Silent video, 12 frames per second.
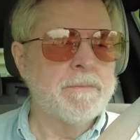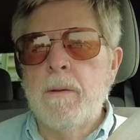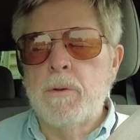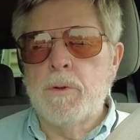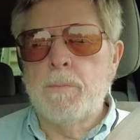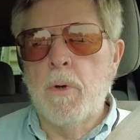
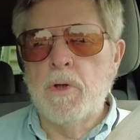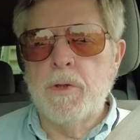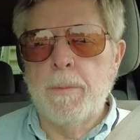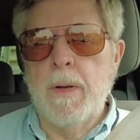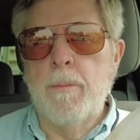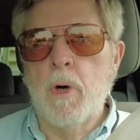It was supposed to
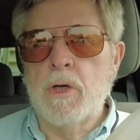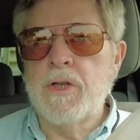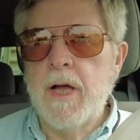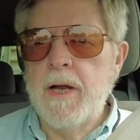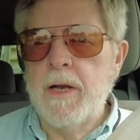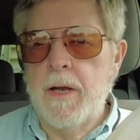be more
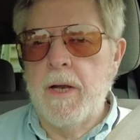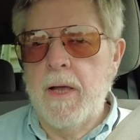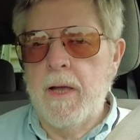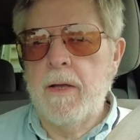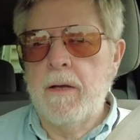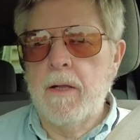sunny
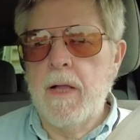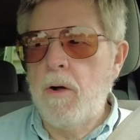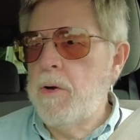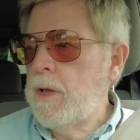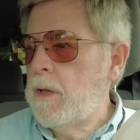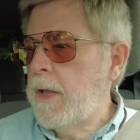today,
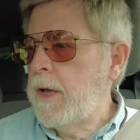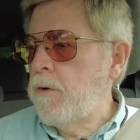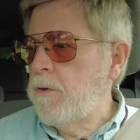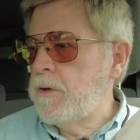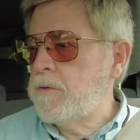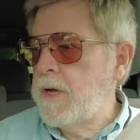cloudy
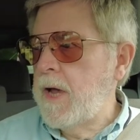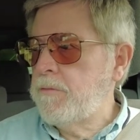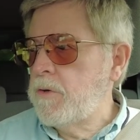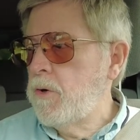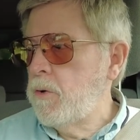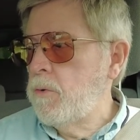later this
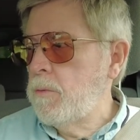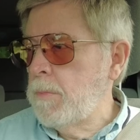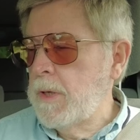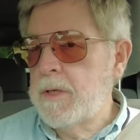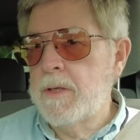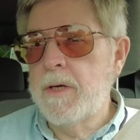afternoon,
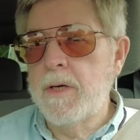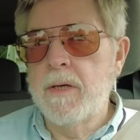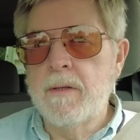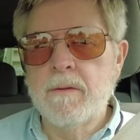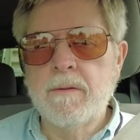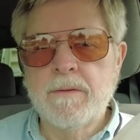but uh,
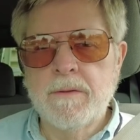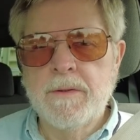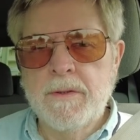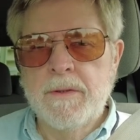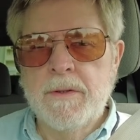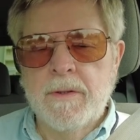
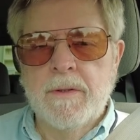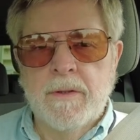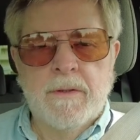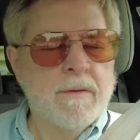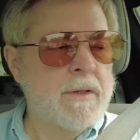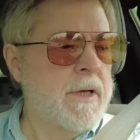
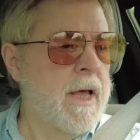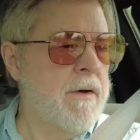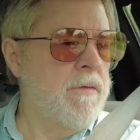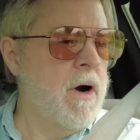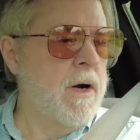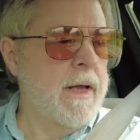I'd
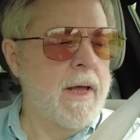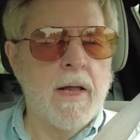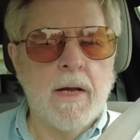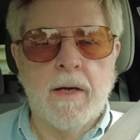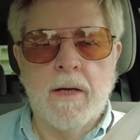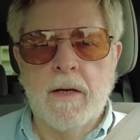have hardly
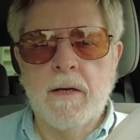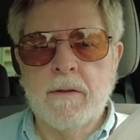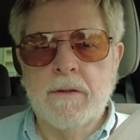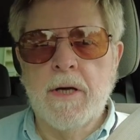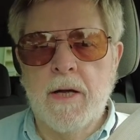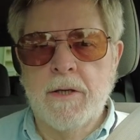any uh,
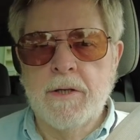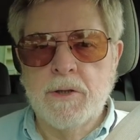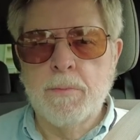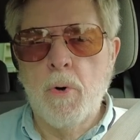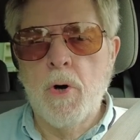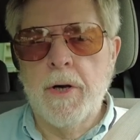sun
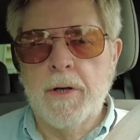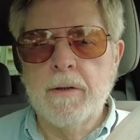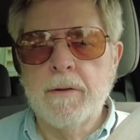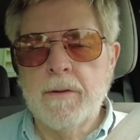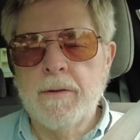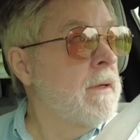this morning.
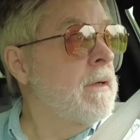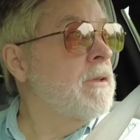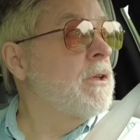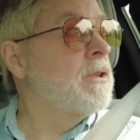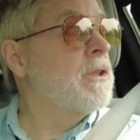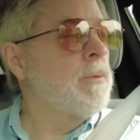
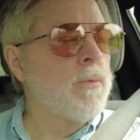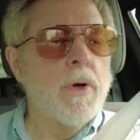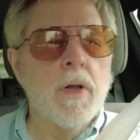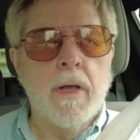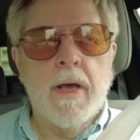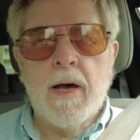Just a
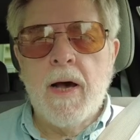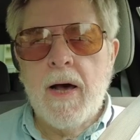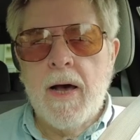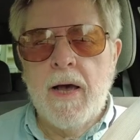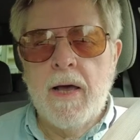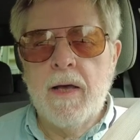really
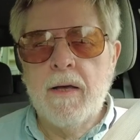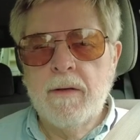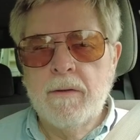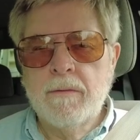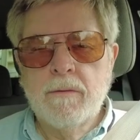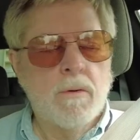high
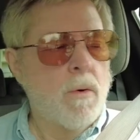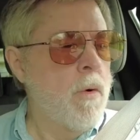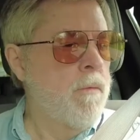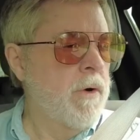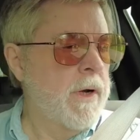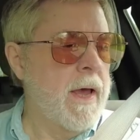
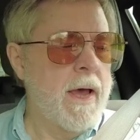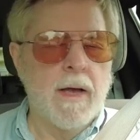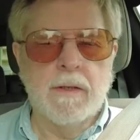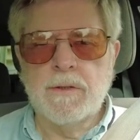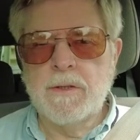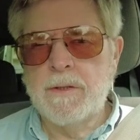
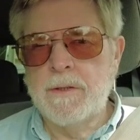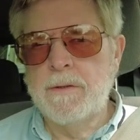overcast.